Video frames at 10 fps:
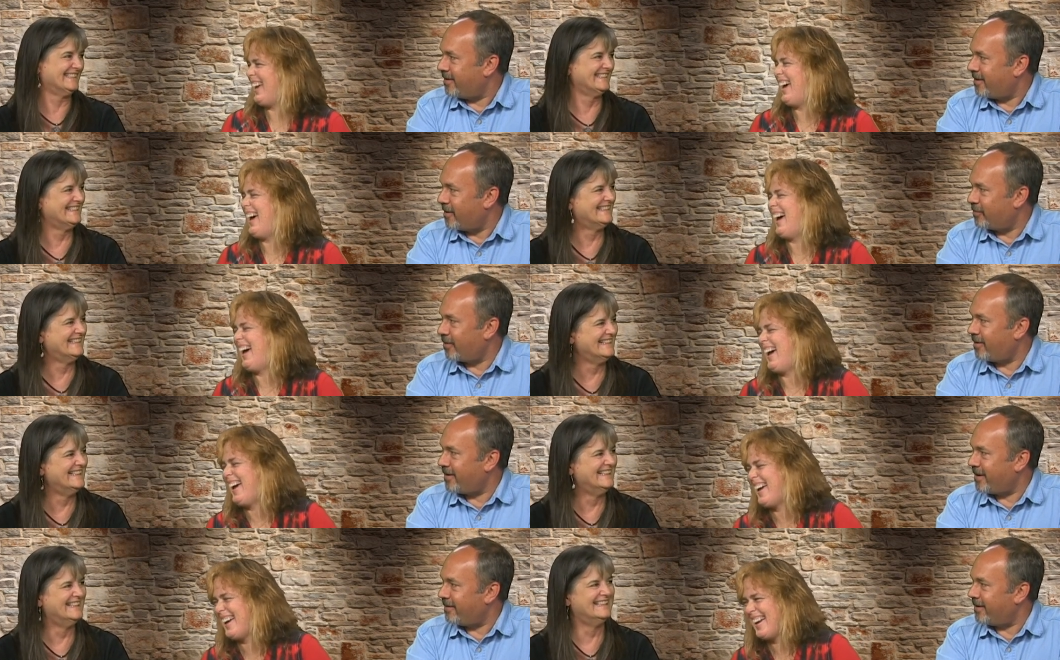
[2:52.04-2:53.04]
Speaker 1: a broad
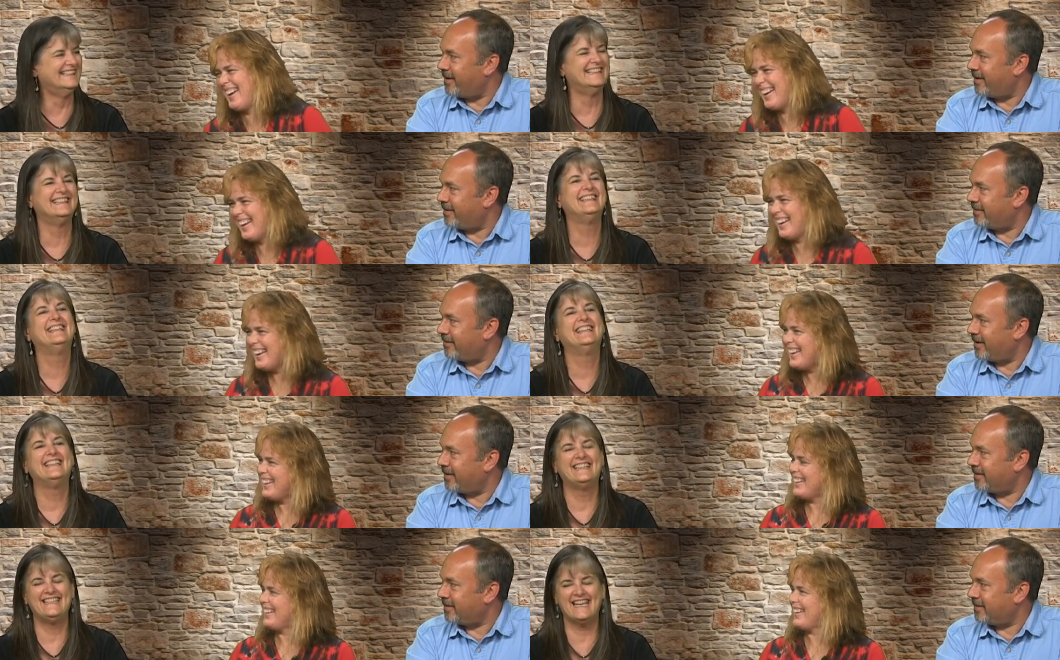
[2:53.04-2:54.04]
area,
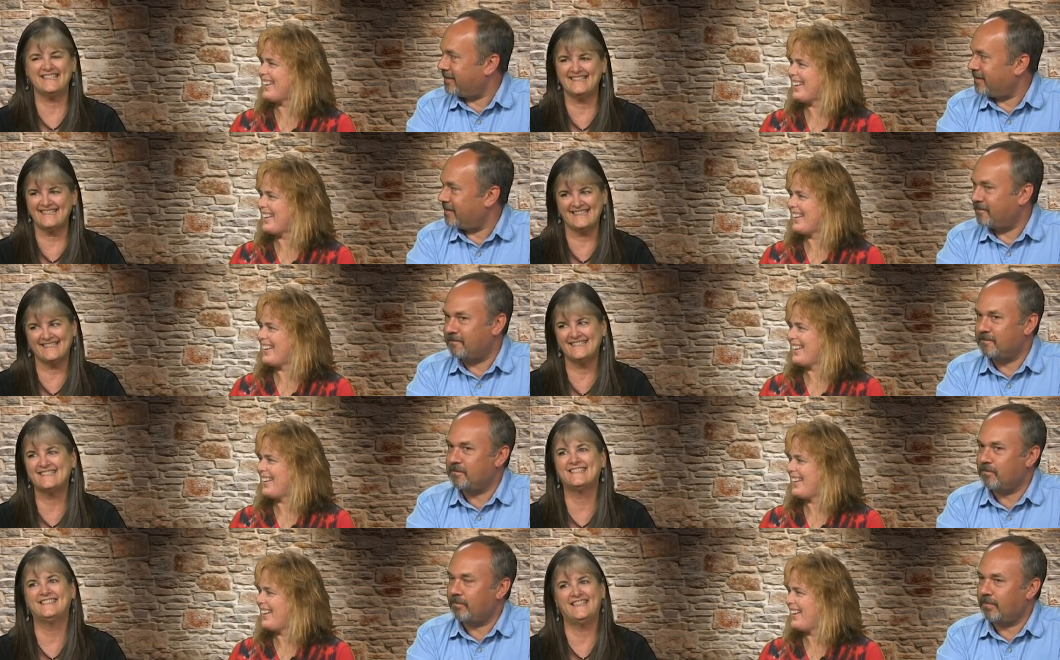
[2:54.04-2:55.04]
right?
Speaker 2: Yes, it is.
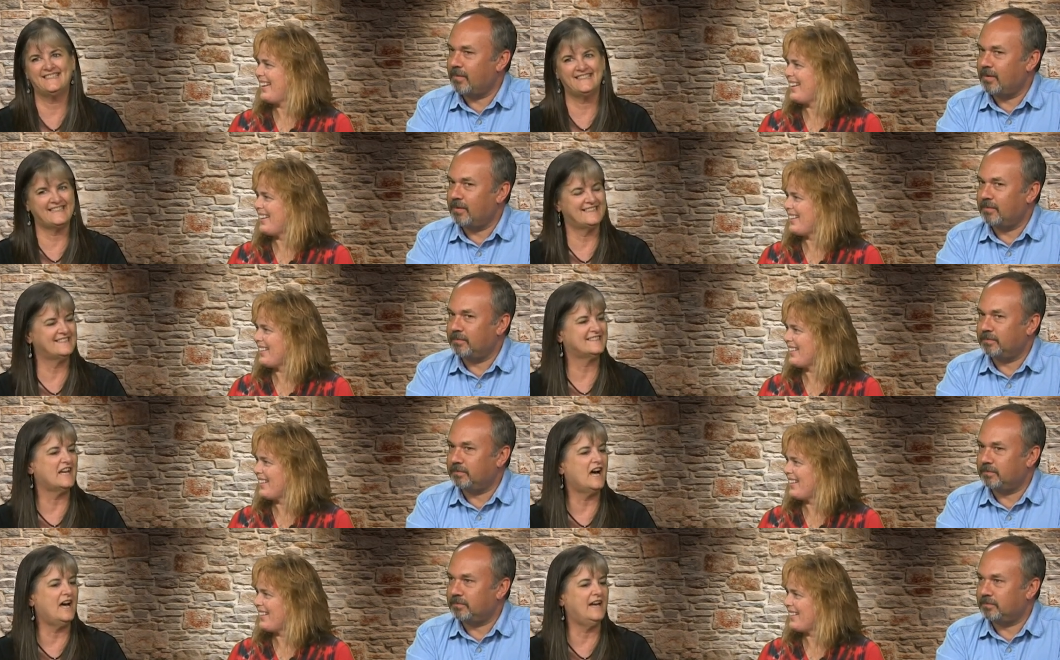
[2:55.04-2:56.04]
Yes, it is.
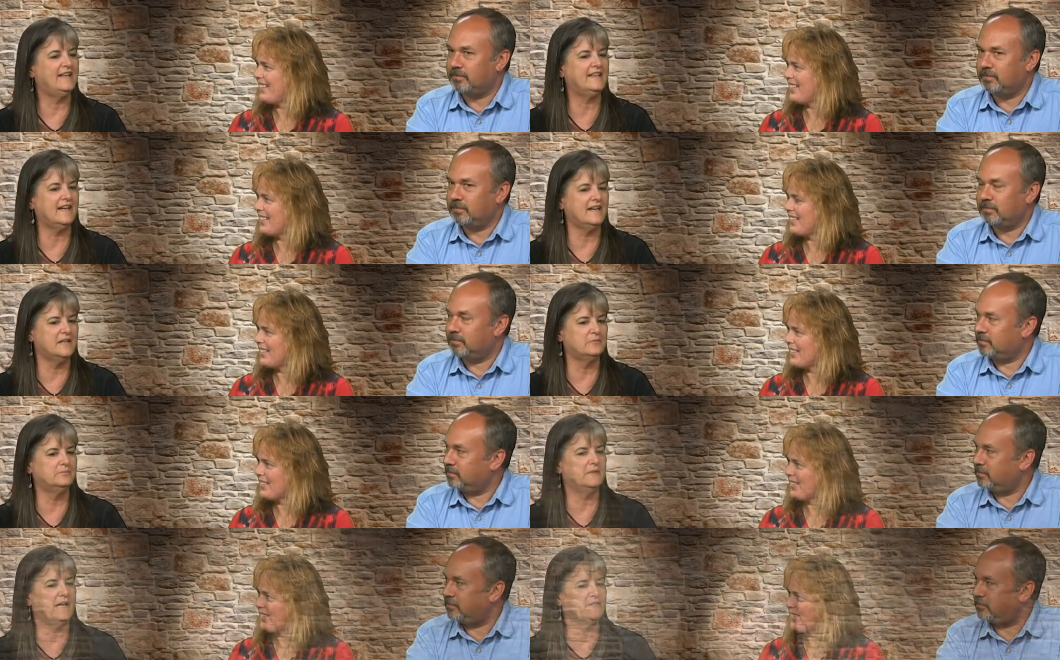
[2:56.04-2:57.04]
I have